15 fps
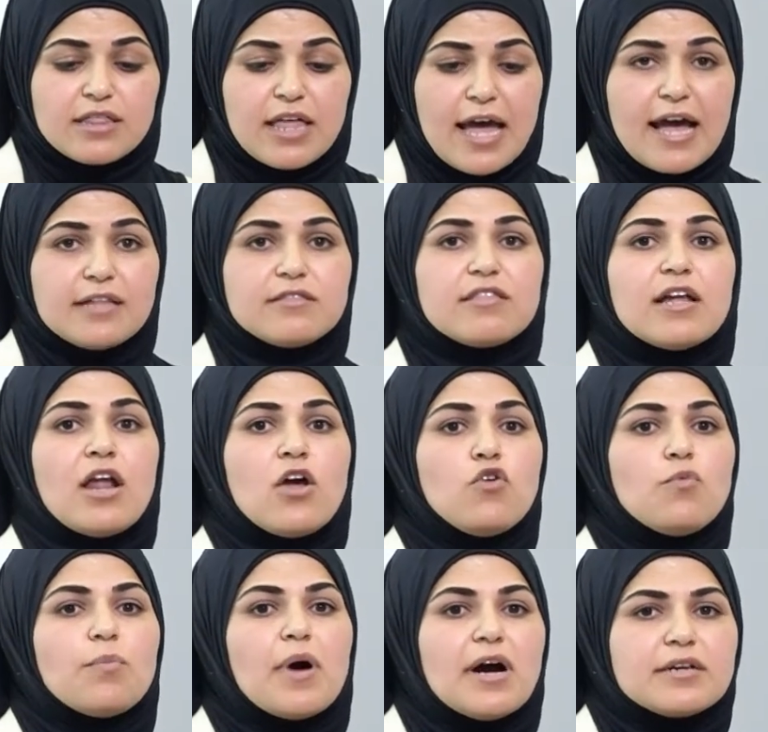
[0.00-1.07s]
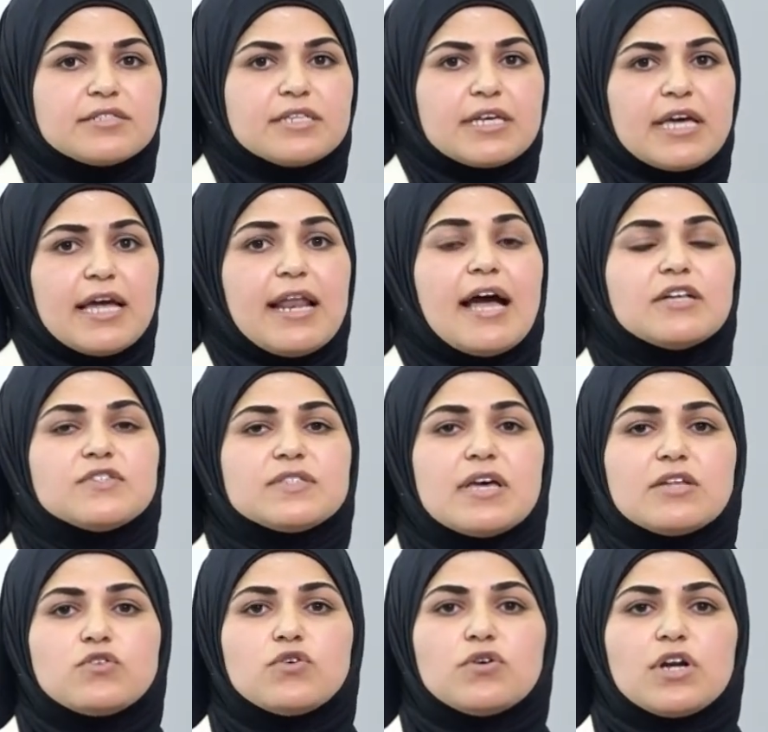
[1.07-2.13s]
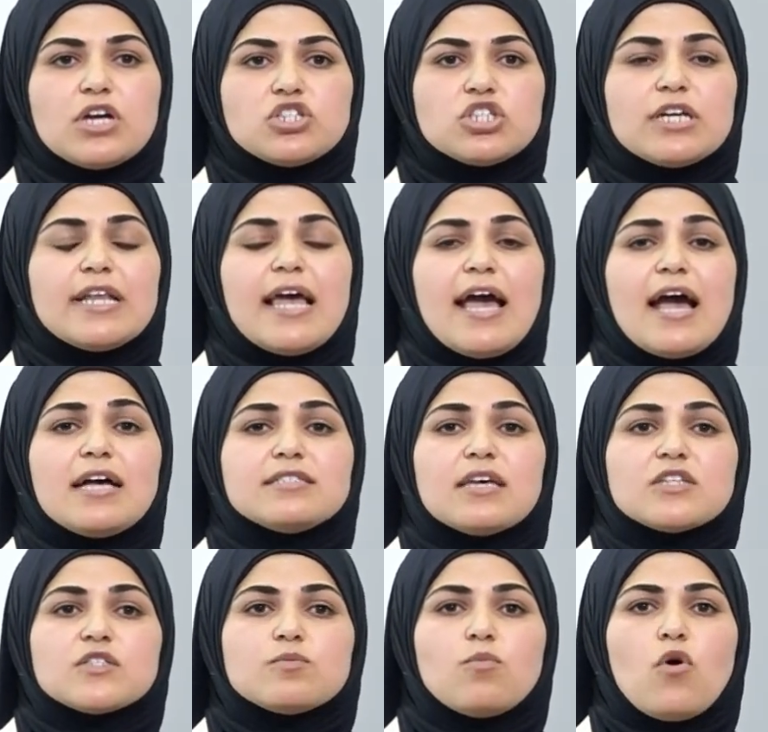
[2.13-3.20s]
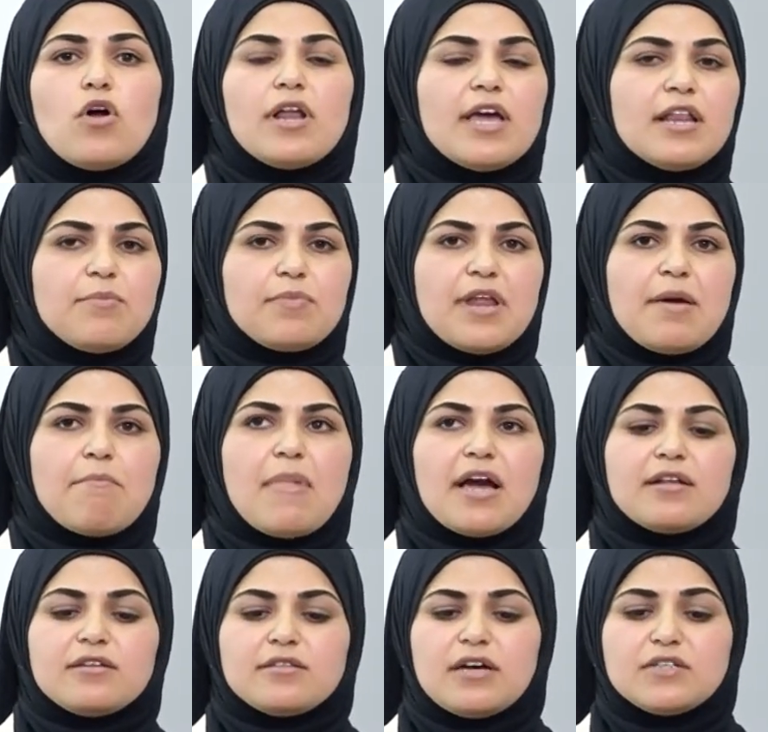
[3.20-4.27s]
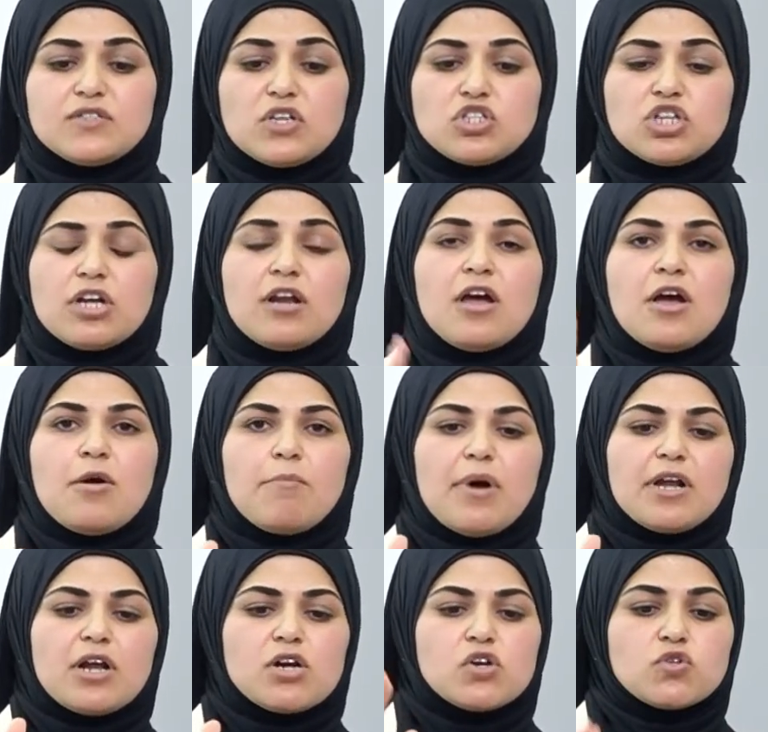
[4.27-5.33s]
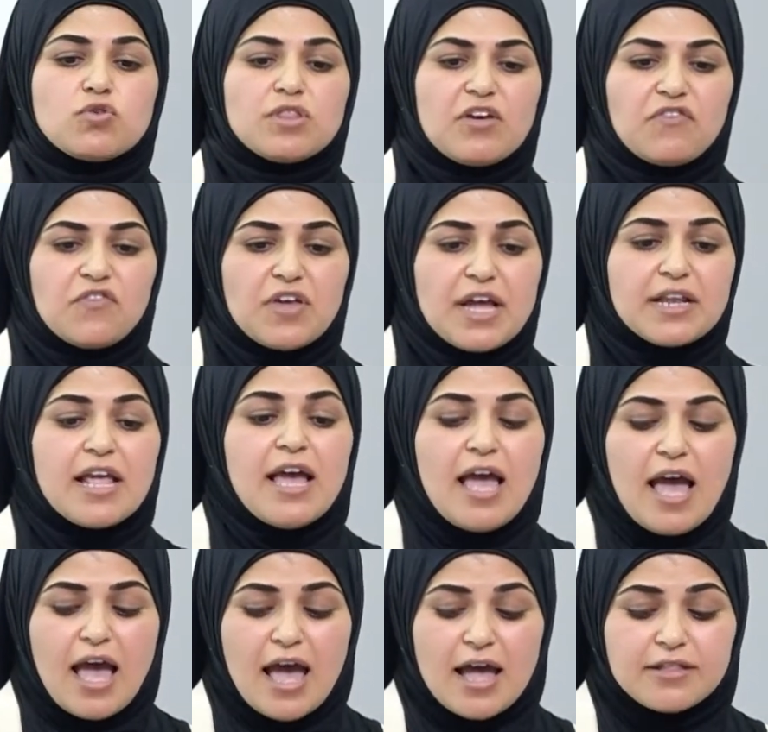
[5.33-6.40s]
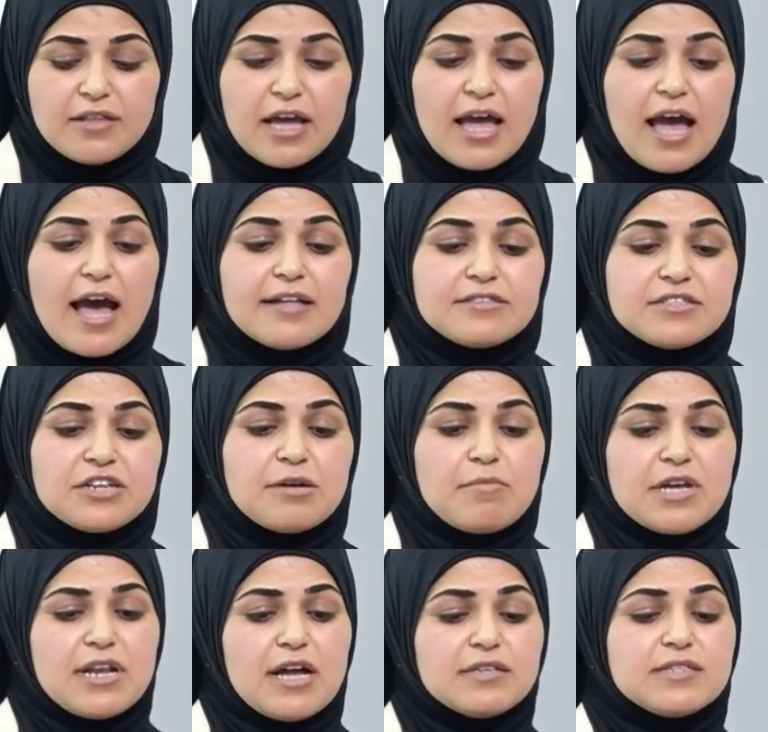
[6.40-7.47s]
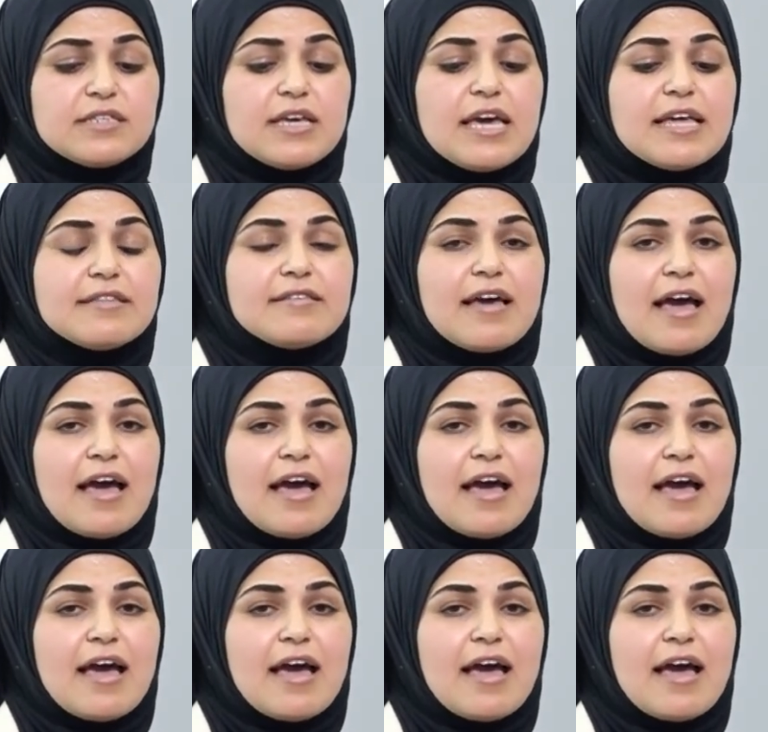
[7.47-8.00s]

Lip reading: that the nanoparticle at saturation has a small in-plane magnetization parallel to the field, and at remanence it